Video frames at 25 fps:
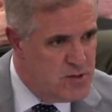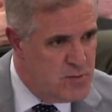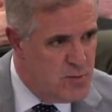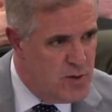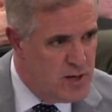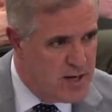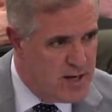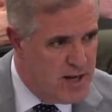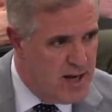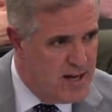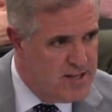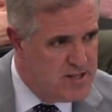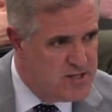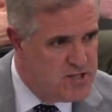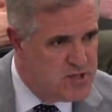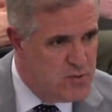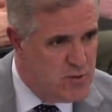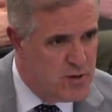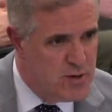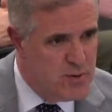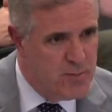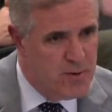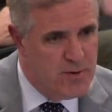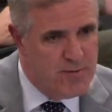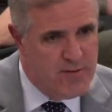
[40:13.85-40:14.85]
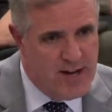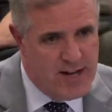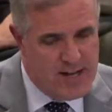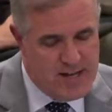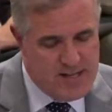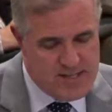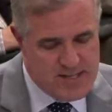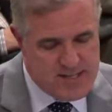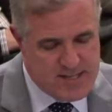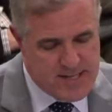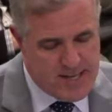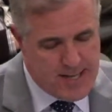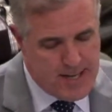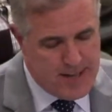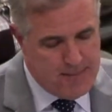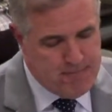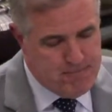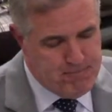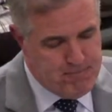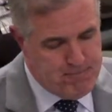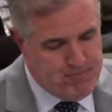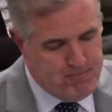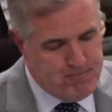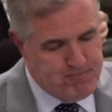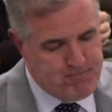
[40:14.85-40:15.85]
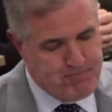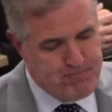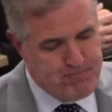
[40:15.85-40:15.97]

see what guidance you want to provide us tonight.